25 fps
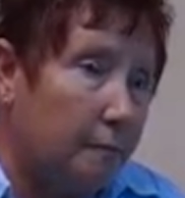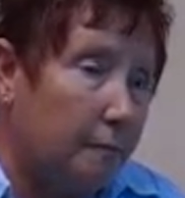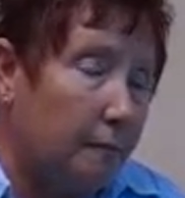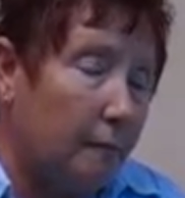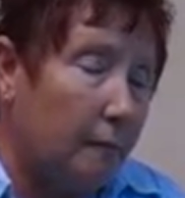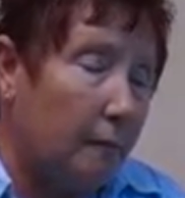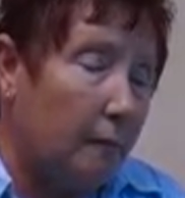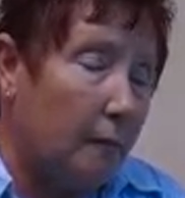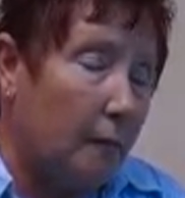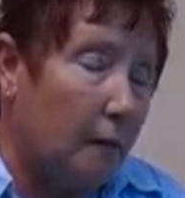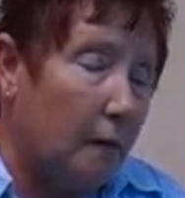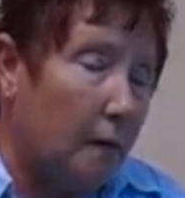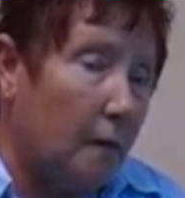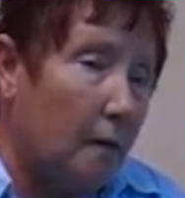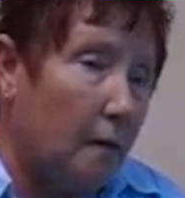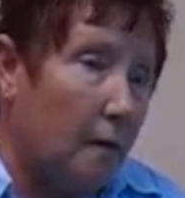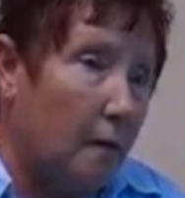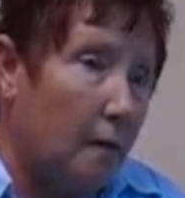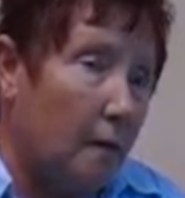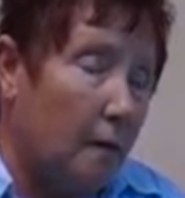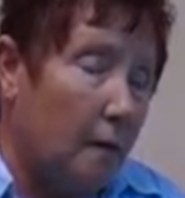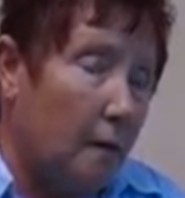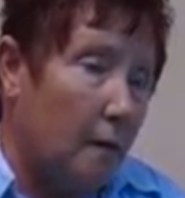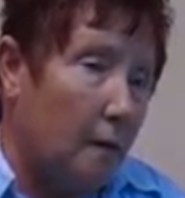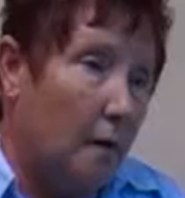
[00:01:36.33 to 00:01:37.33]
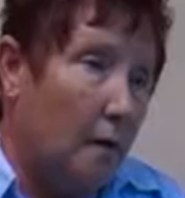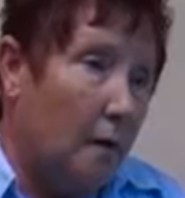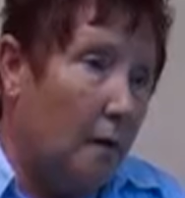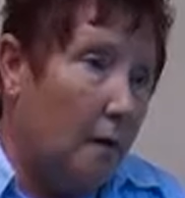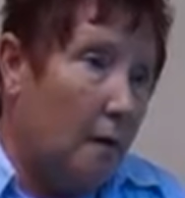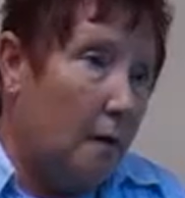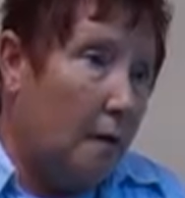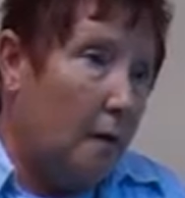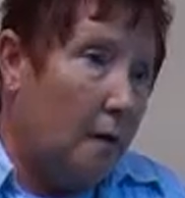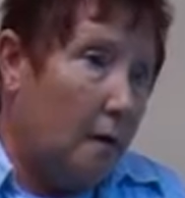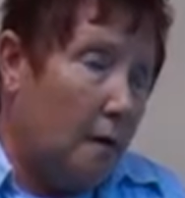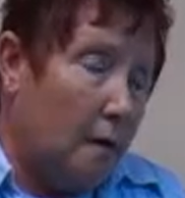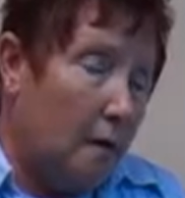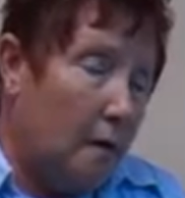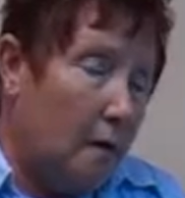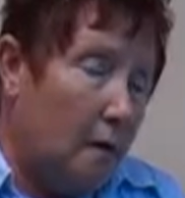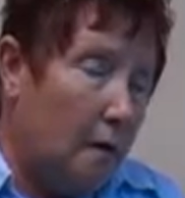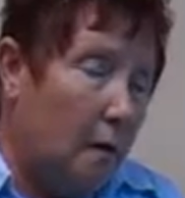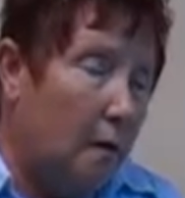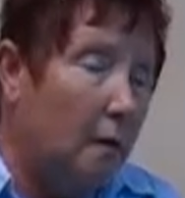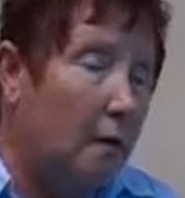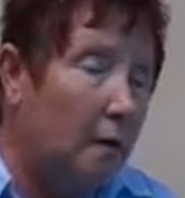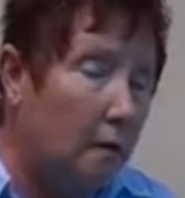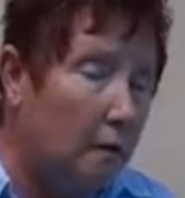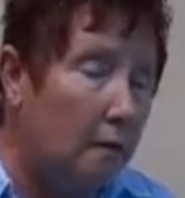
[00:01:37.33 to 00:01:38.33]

Okay. So I can understand if you